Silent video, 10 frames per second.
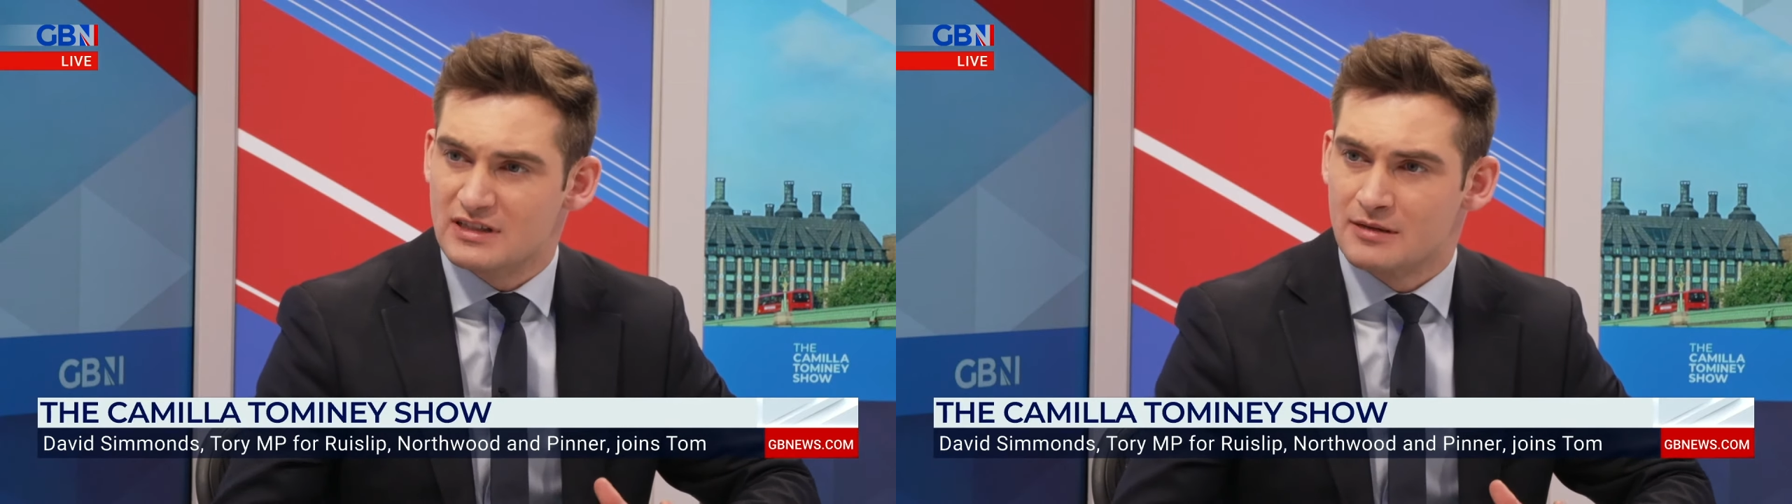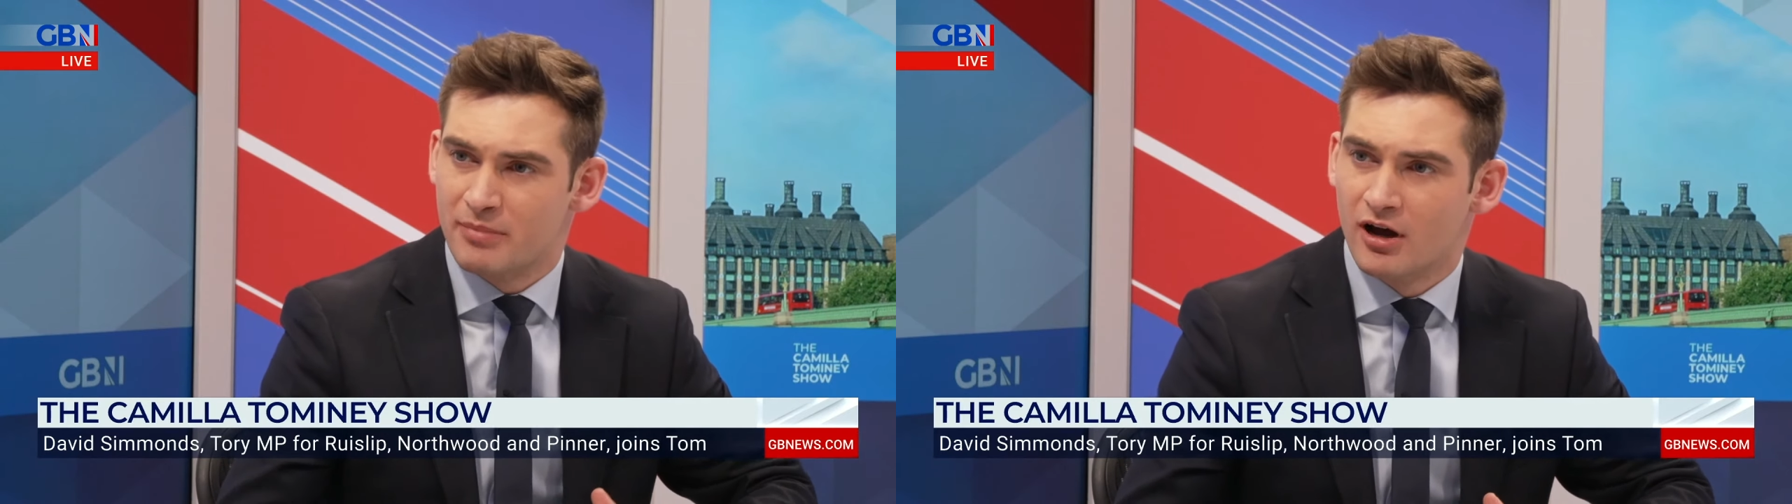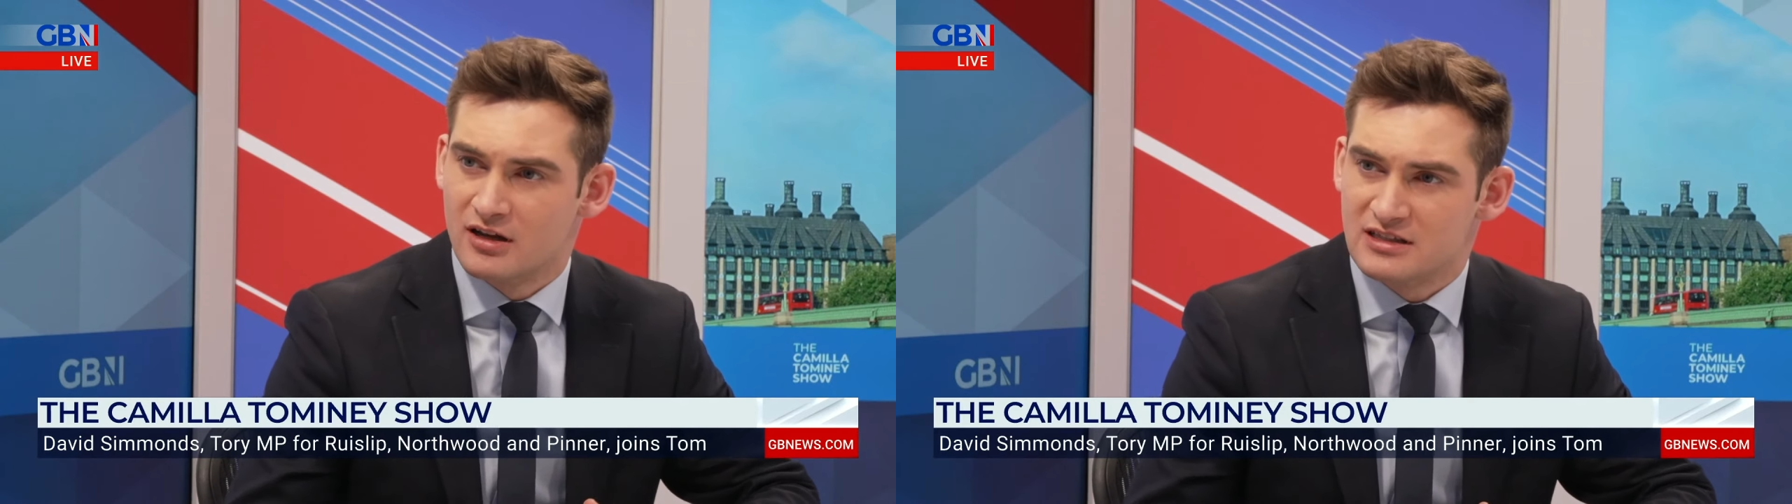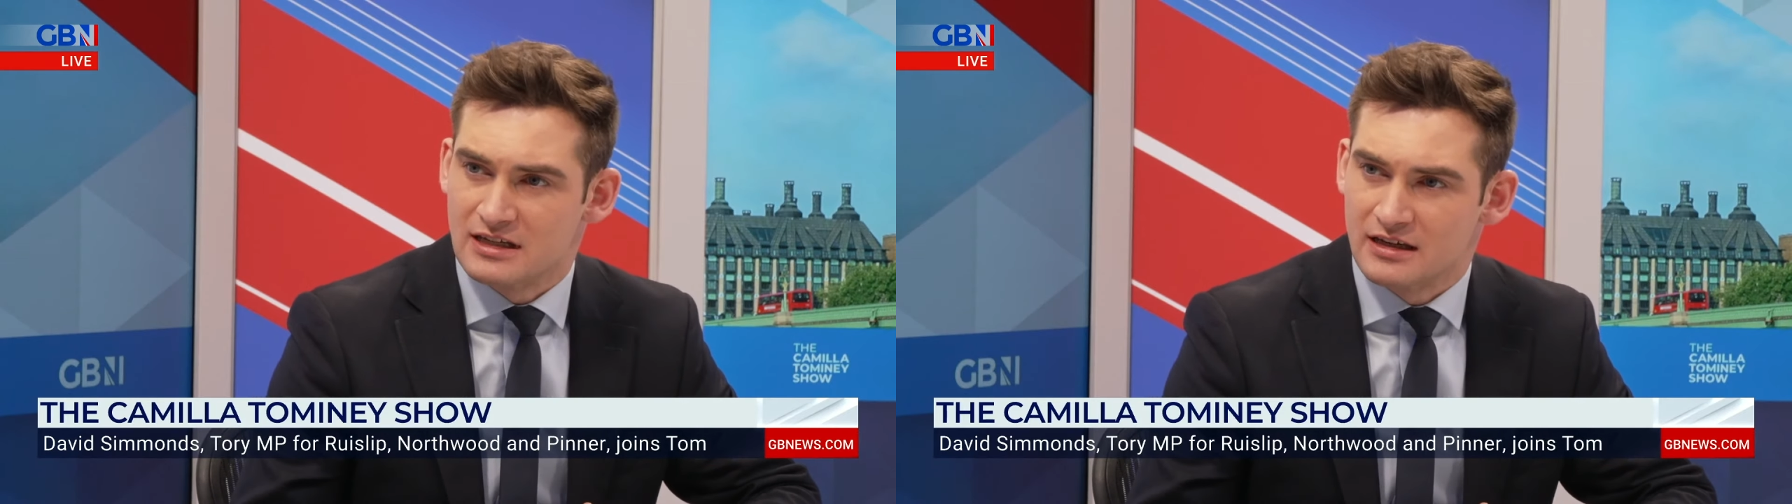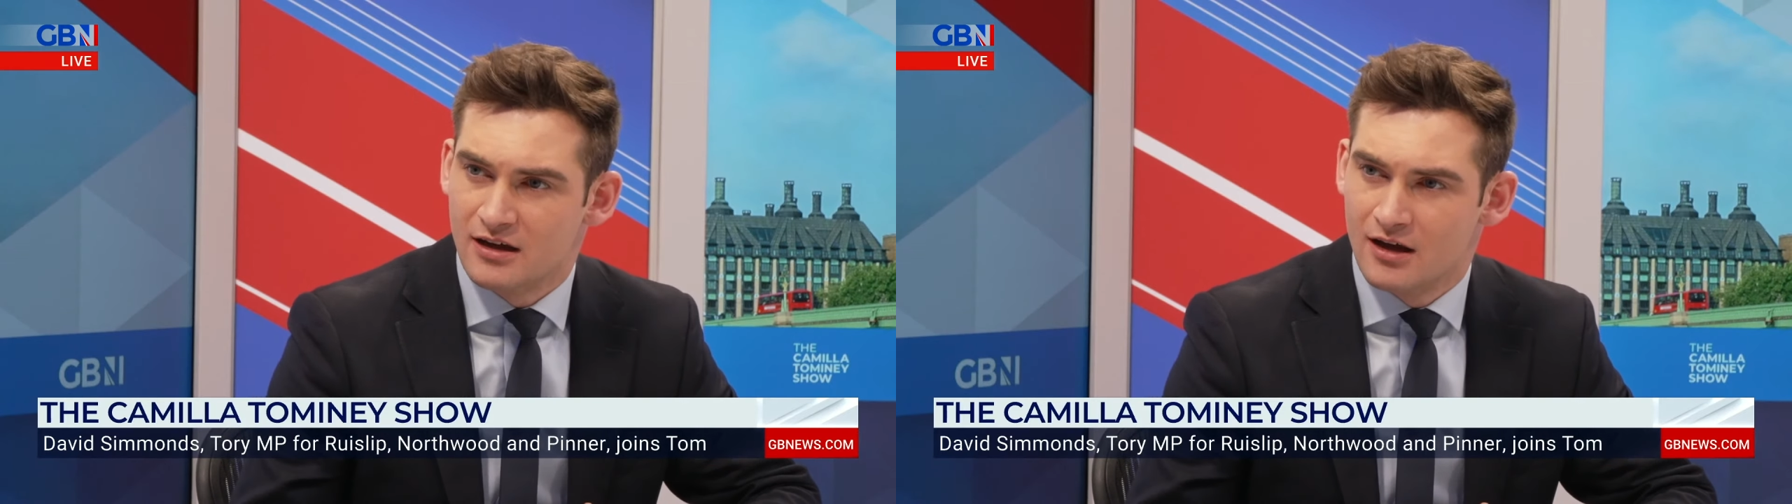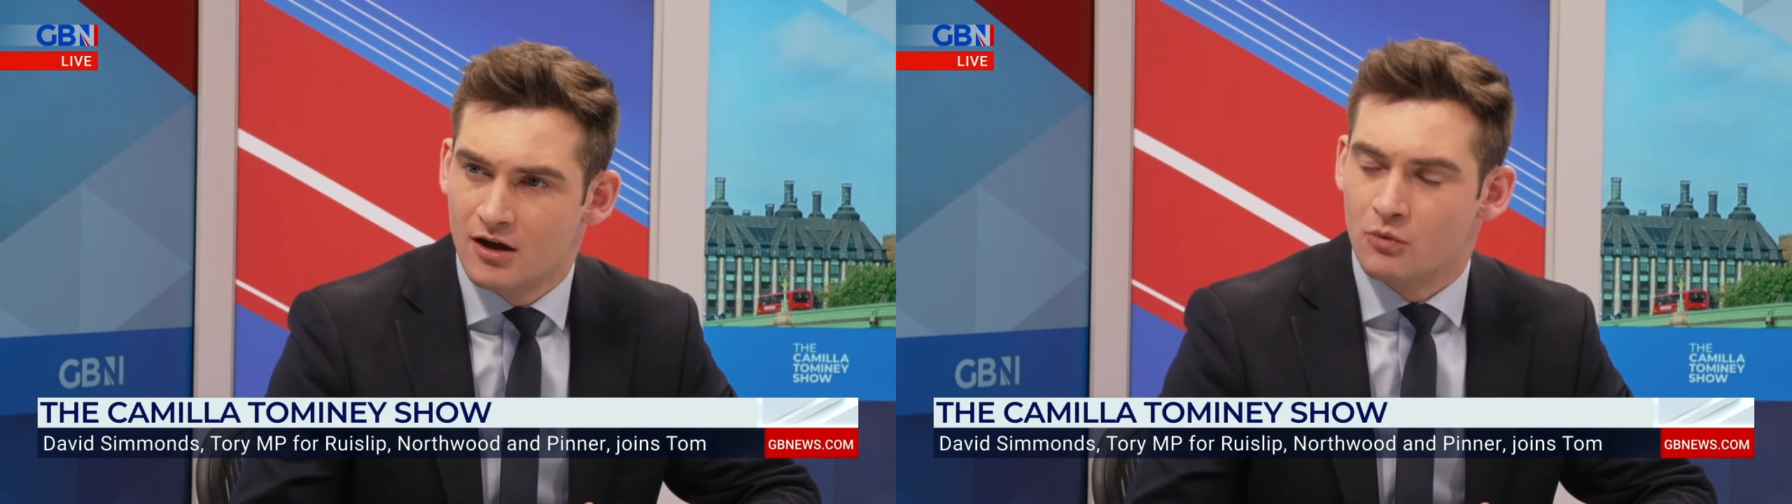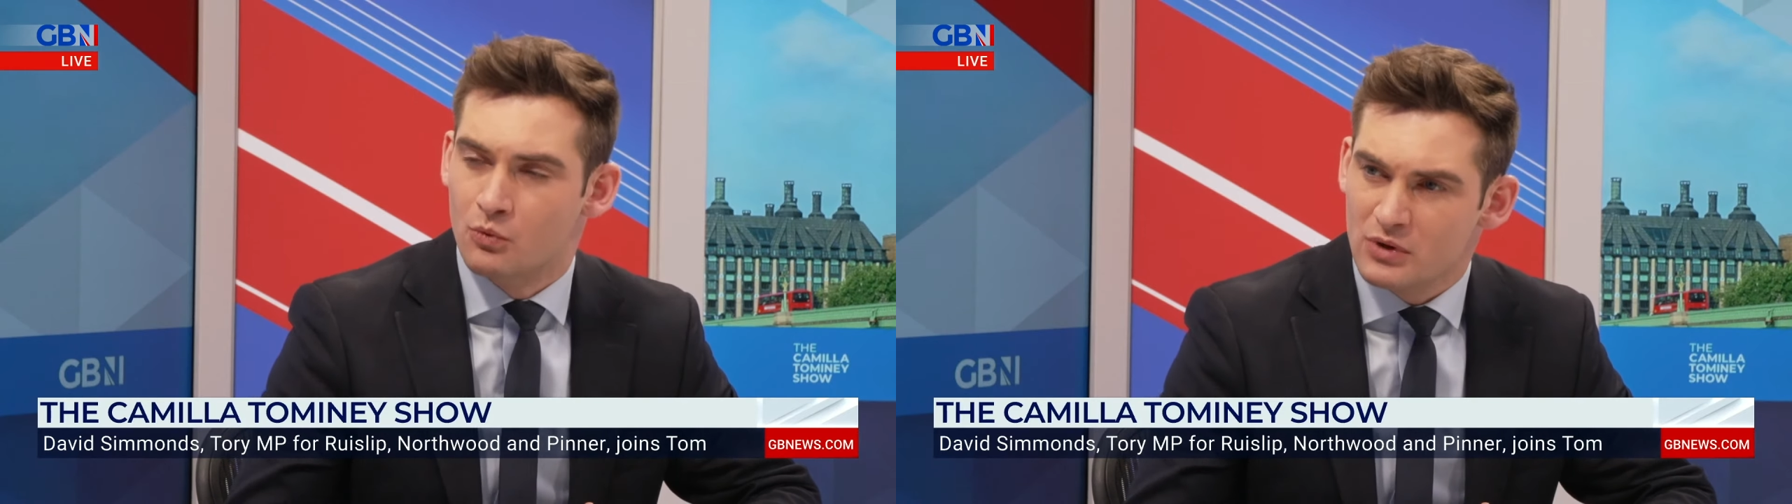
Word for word: a defeated party,